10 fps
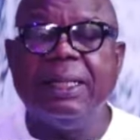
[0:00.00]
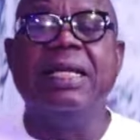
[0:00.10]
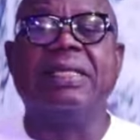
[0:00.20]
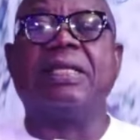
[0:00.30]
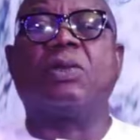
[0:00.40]

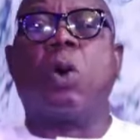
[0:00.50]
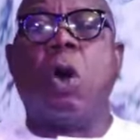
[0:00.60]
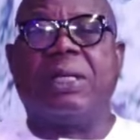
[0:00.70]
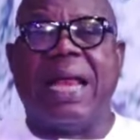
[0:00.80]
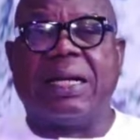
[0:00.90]
Is it
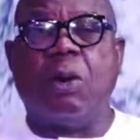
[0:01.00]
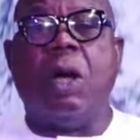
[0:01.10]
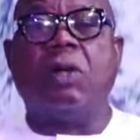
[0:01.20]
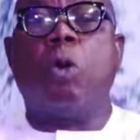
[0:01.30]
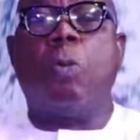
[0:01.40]
road that they
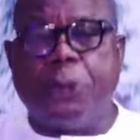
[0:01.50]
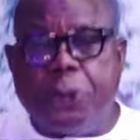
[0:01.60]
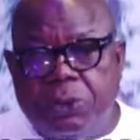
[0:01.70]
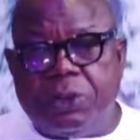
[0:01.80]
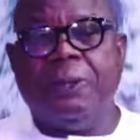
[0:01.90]
want to
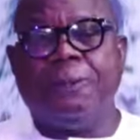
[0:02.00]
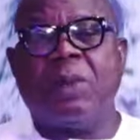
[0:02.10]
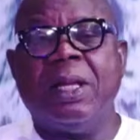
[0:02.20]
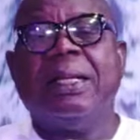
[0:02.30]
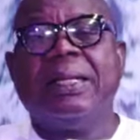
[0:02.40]
build
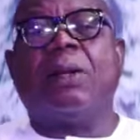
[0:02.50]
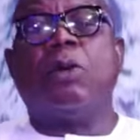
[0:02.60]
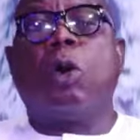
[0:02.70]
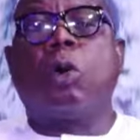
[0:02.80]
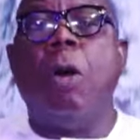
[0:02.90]
that
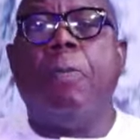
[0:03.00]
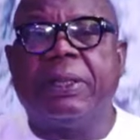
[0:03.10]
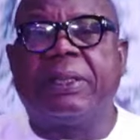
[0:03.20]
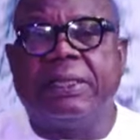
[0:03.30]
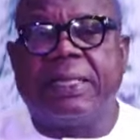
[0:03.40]
they will
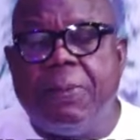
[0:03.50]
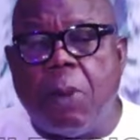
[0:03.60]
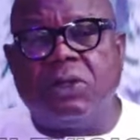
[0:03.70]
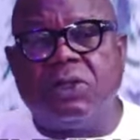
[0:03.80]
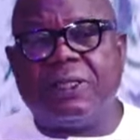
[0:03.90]
complete in 3
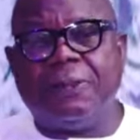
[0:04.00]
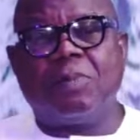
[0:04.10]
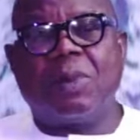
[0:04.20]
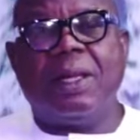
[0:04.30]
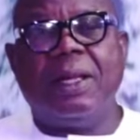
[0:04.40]
months?
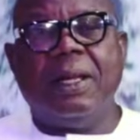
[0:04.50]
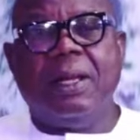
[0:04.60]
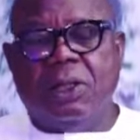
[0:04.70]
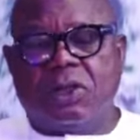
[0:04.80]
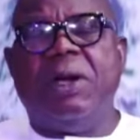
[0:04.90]

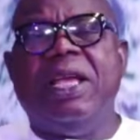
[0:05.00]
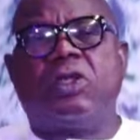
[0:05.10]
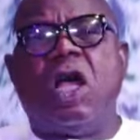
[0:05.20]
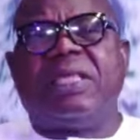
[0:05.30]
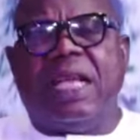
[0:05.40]
So
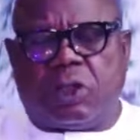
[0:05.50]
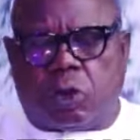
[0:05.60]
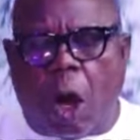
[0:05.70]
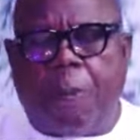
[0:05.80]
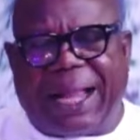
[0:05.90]
it's just a
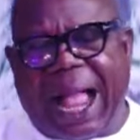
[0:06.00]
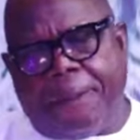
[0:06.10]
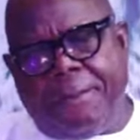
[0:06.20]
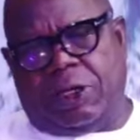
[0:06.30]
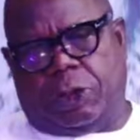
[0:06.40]

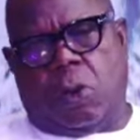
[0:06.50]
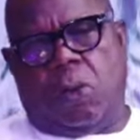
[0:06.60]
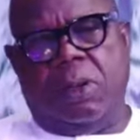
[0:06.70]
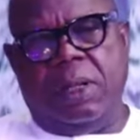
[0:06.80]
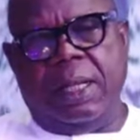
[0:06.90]
stopgap measure
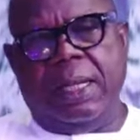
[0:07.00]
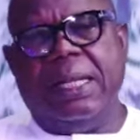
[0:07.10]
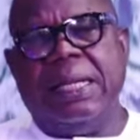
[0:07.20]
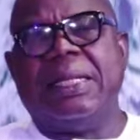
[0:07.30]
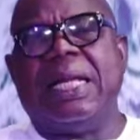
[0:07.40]

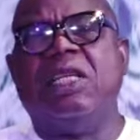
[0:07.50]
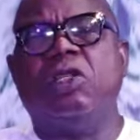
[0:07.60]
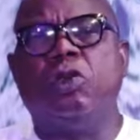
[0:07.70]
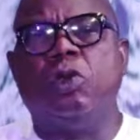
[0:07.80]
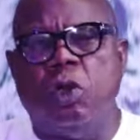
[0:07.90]
that
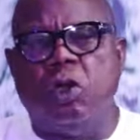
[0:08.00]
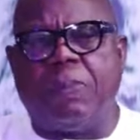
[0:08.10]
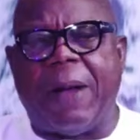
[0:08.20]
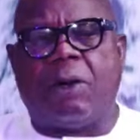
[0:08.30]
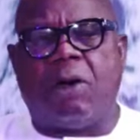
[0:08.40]
is
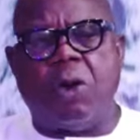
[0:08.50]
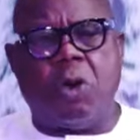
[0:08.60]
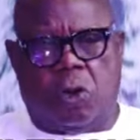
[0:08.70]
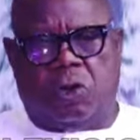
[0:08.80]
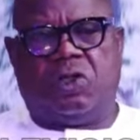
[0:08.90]
used by
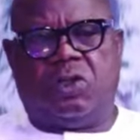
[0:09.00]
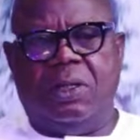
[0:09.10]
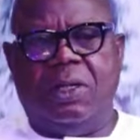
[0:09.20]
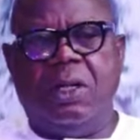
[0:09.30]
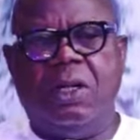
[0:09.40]
governors
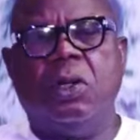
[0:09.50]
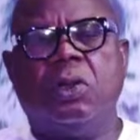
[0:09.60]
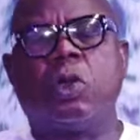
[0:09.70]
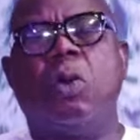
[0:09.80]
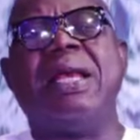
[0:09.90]

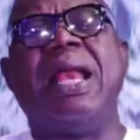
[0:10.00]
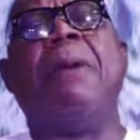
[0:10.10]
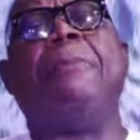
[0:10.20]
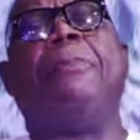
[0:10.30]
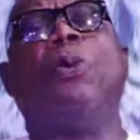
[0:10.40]
to
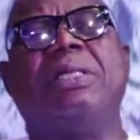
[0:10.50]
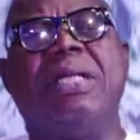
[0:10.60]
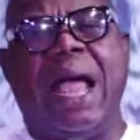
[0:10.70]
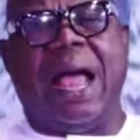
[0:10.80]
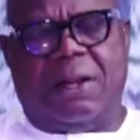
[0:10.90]
now put
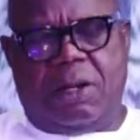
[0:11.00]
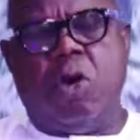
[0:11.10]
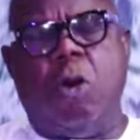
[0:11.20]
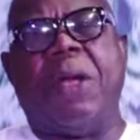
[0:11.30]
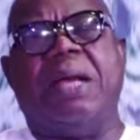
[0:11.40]

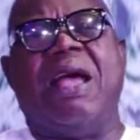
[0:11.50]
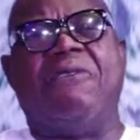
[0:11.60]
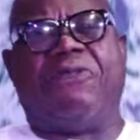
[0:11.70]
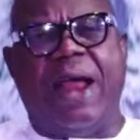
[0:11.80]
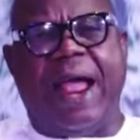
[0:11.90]

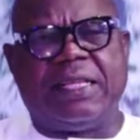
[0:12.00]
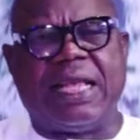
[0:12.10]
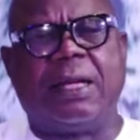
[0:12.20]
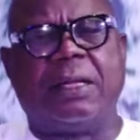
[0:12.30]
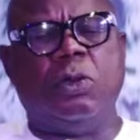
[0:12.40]
their friends
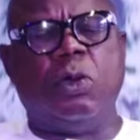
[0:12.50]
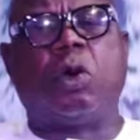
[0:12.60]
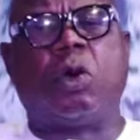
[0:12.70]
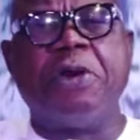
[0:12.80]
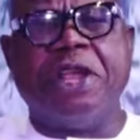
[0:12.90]
and
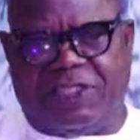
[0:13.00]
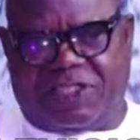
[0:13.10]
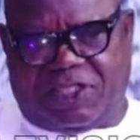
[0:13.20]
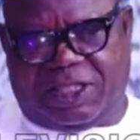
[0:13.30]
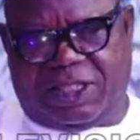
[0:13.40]

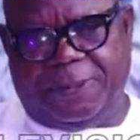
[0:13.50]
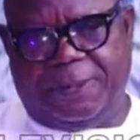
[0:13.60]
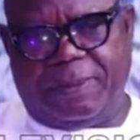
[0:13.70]
cronies